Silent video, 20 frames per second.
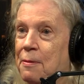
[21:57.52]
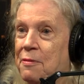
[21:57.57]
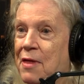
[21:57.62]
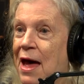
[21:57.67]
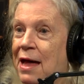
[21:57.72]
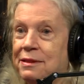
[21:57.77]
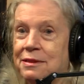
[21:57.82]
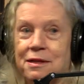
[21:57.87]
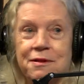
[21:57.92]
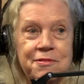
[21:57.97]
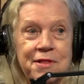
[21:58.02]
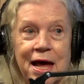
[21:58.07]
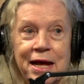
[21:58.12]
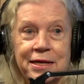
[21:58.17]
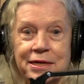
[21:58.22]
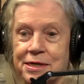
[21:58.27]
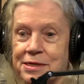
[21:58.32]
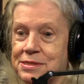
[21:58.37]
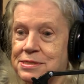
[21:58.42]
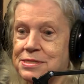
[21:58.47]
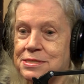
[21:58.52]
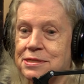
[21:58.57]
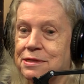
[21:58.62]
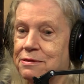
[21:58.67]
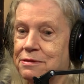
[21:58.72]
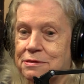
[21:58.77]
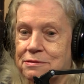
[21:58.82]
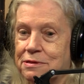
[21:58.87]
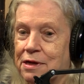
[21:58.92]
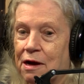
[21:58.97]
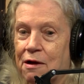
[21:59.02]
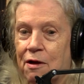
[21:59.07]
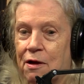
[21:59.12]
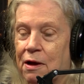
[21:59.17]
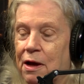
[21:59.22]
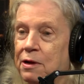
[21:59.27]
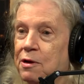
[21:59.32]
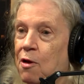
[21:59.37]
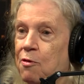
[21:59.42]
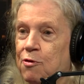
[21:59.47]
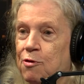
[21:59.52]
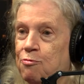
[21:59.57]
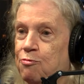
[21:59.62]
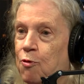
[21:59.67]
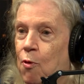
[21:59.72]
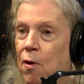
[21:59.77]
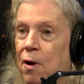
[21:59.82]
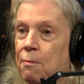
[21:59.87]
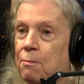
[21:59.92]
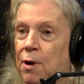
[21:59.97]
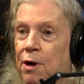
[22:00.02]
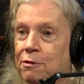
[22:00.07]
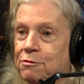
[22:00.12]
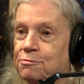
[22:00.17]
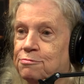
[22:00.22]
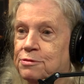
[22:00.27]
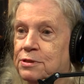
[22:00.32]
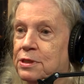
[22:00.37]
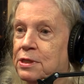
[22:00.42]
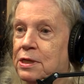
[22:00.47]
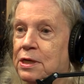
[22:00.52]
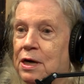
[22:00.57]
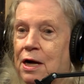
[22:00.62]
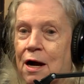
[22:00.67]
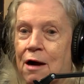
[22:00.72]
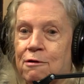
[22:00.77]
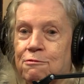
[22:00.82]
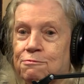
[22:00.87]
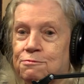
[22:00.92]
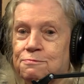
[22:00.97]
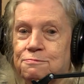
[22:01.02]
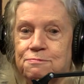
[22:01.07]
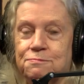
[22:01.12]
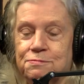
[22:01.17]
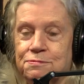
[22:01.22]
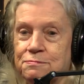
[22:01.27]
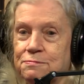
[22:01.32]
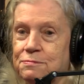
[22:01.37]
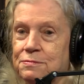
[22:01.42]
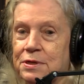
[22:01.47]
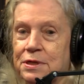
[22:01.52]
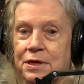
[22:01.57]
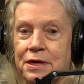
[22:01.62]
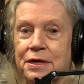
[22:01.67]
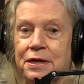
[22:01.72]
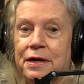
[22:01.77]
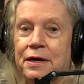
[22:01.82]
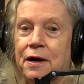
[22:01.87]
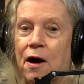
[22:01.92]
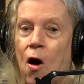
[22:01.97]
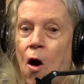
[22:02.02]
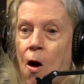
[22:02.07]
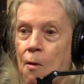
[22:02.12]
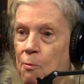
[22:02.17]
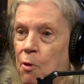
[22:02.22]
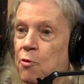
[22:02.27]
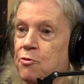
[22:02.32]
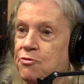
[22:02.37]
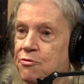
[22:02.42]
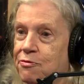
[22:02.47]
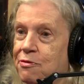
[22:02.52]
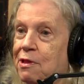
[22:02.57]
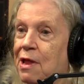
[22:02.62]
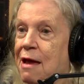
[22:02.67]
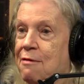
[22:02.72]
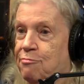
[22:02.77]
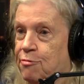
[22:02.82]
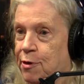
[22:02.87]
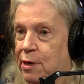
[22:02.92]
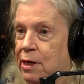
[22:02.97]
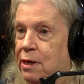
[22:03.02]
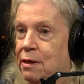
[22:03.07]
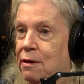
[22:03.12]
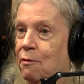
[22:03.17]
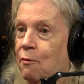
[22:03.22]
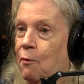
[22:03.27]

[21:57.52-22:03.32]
That that is another form of of almost slavery